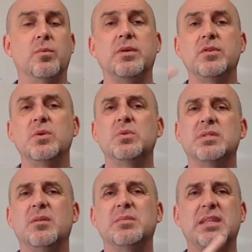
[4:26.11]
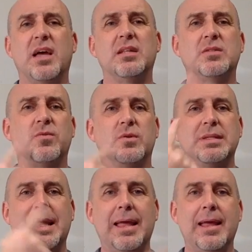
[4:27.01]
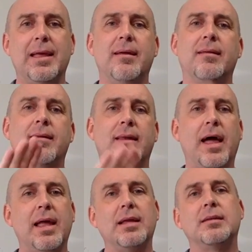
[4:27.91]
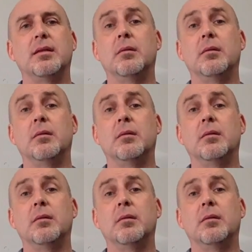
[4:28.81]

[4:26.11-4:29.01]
we've used some signs for day and night